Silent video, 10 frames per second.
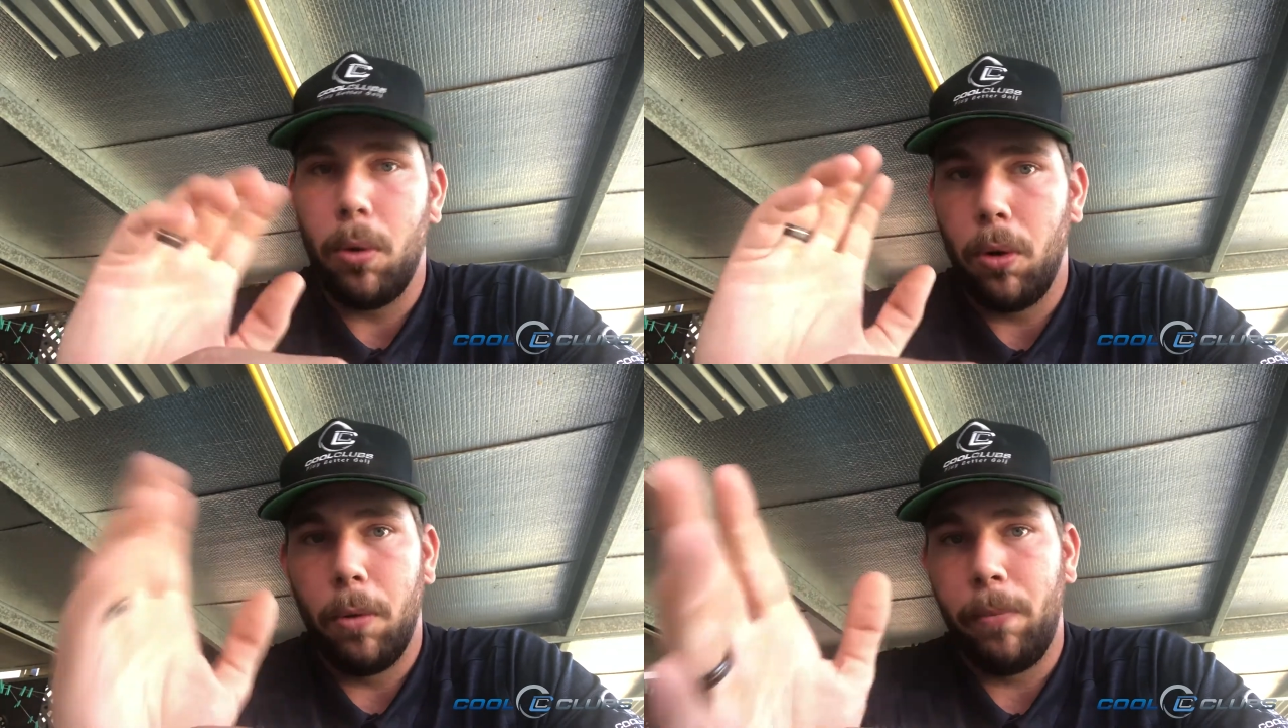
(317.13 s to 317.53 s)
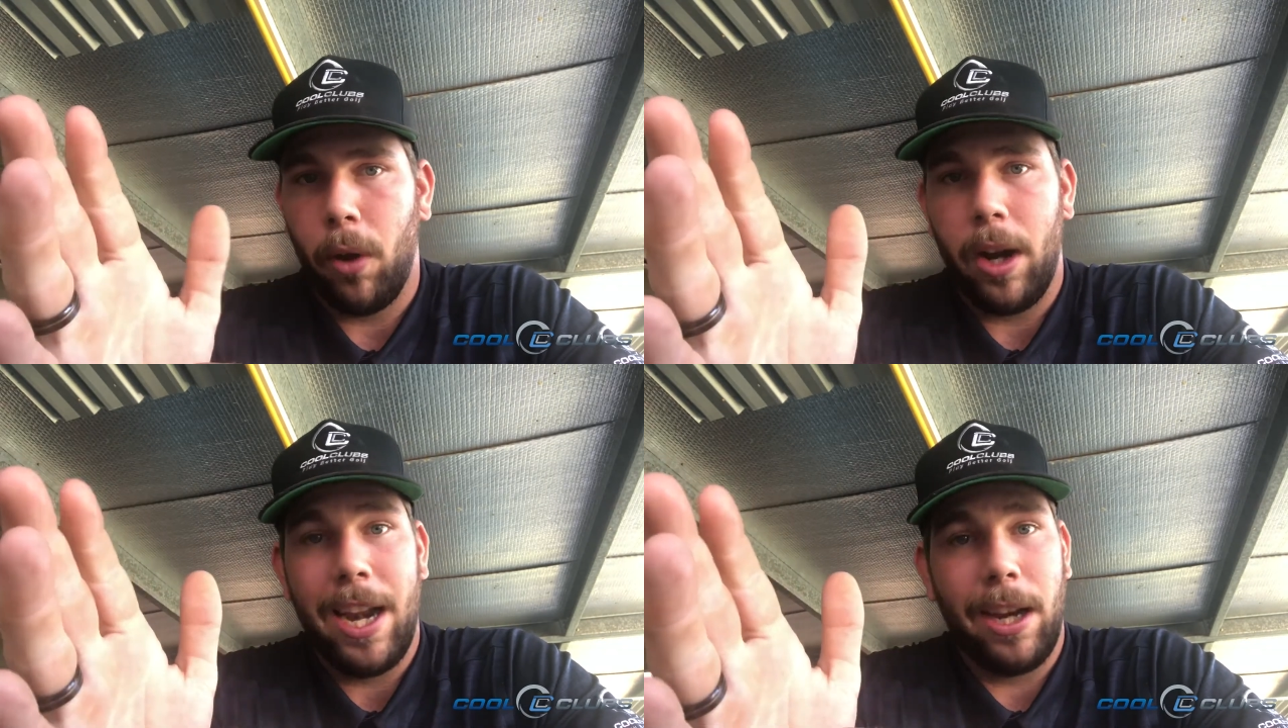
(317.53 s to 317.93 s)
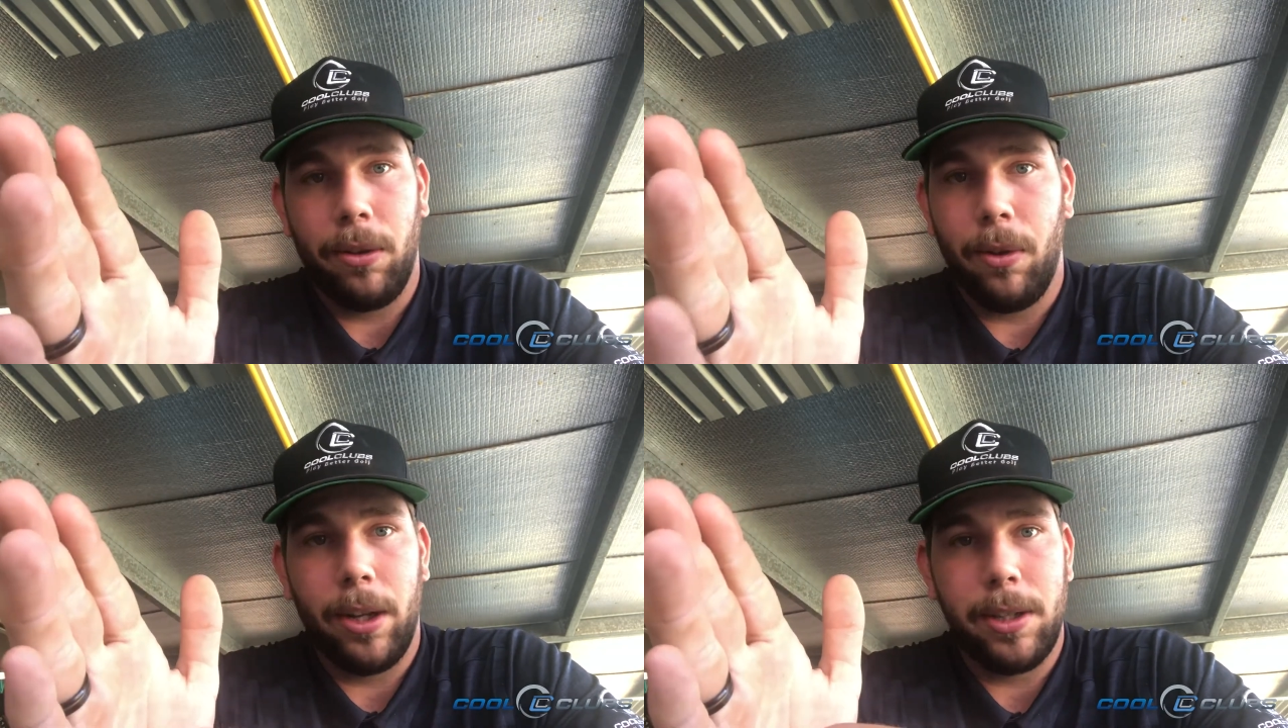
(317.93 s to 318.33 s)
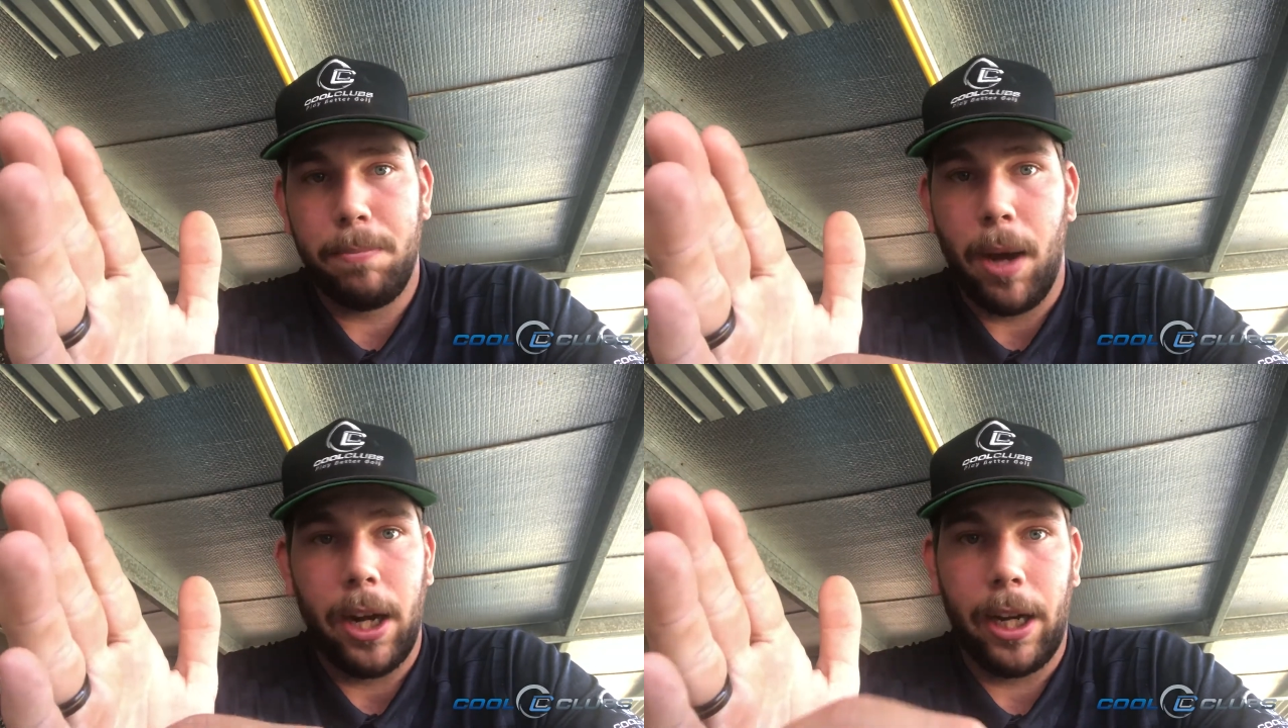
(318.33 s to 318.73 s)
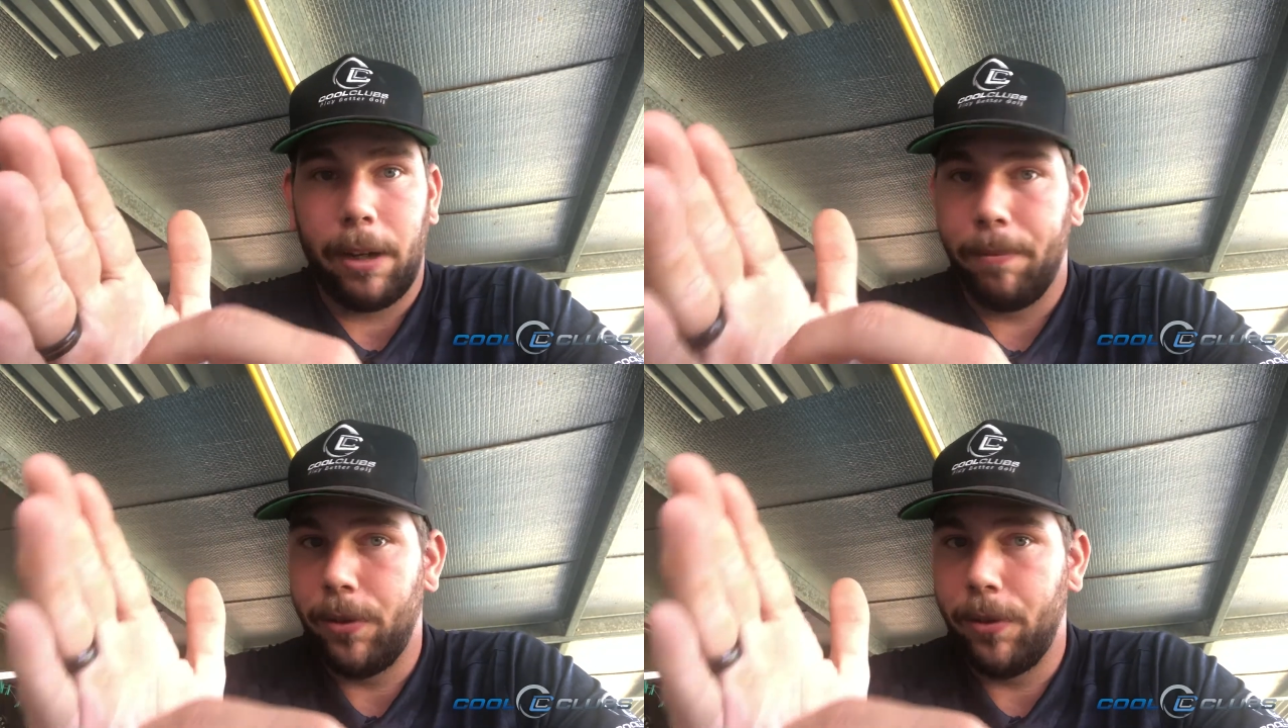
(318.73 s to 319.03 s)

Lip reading: ball. I need lines putting